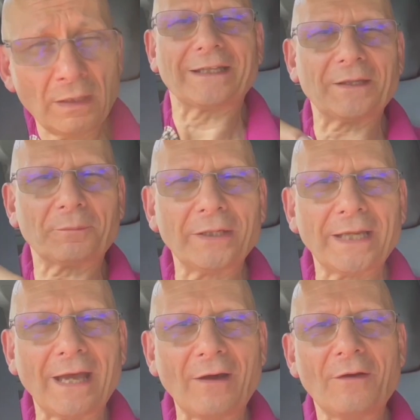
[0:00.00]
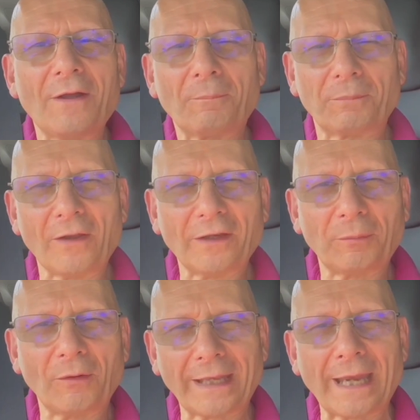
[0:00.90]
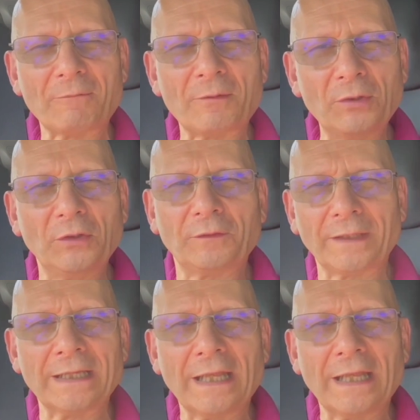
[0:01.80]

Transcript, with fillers: We're going to bring out blind spot camera moving,